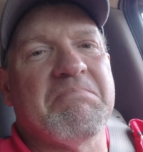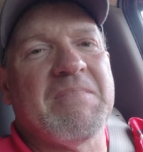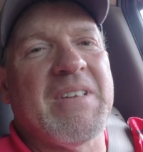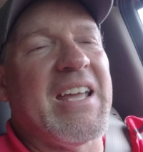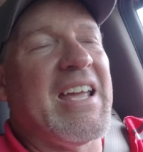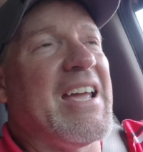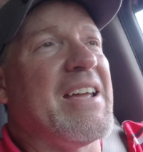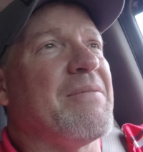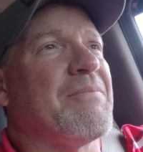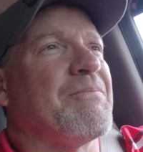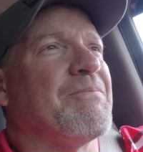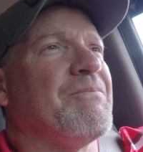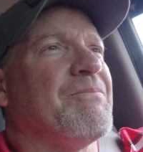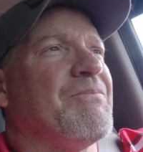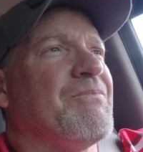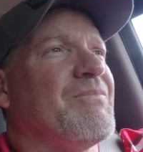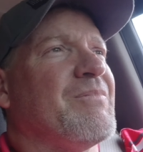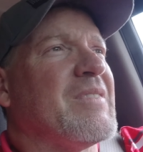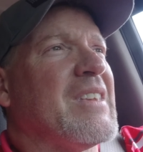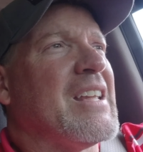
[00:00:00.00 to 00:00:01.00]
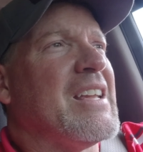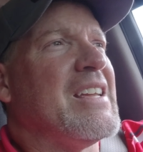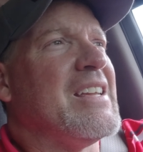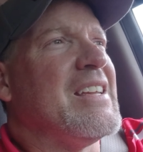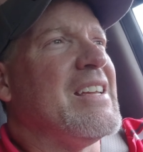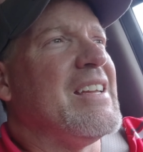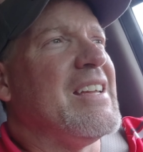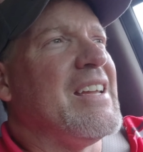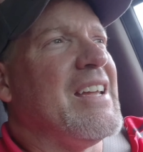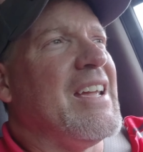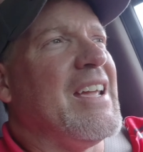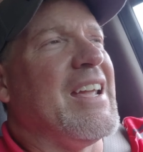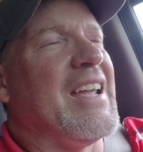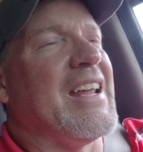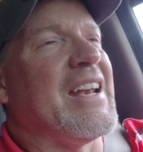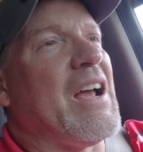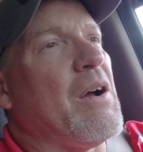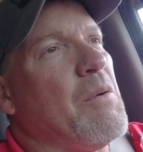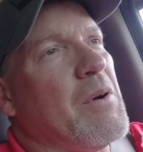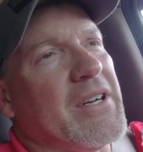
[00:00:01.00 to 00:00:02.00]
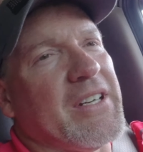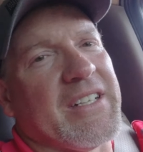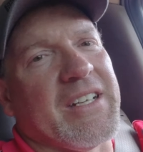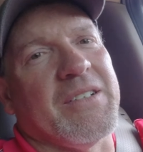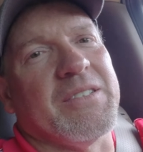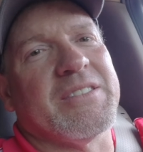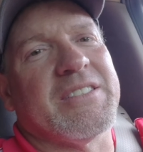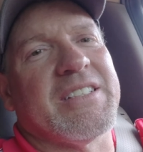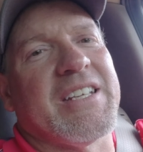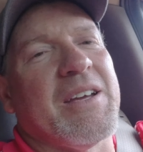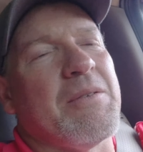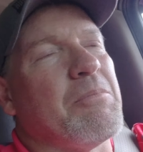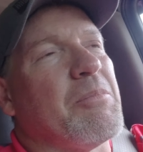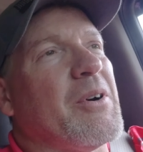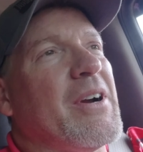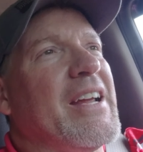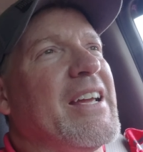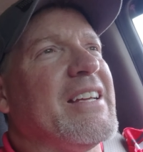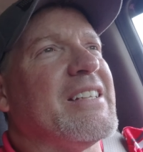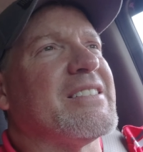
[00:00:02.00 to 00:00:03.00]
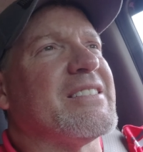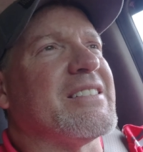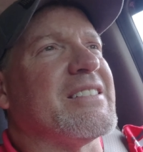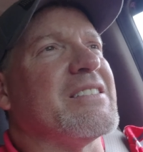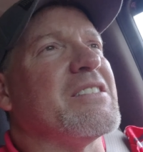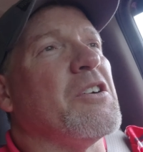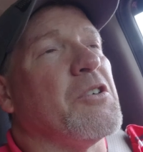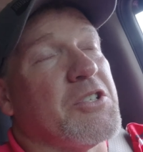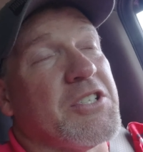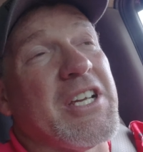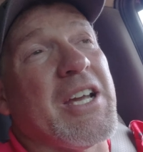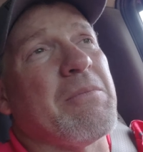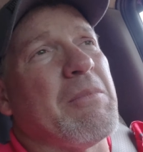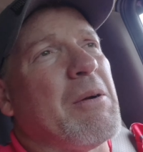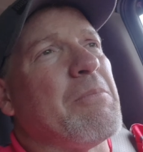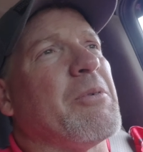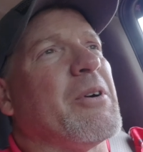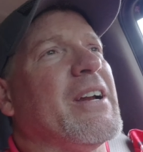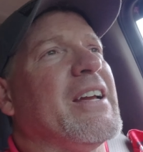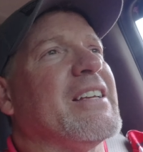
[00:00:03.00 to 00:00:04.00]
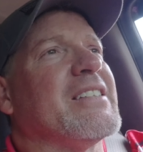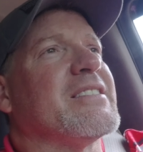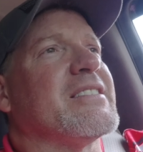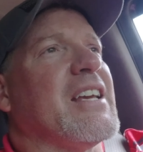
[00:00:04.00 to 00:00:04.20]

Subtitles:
And I wanted to go get brakes or check my brakes.